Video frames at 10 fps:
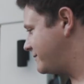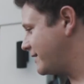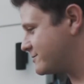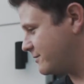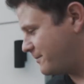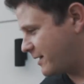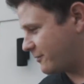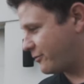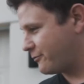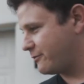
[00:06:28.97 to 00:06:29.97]
Tesla
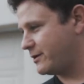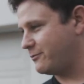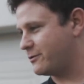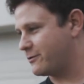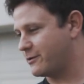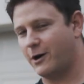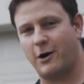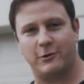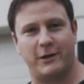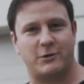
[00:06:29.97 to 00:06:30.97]
Model 3, which is an
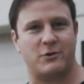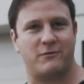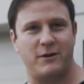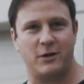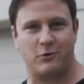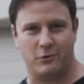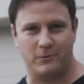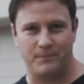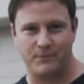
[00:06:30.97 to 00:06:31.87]
all-electric vehicle.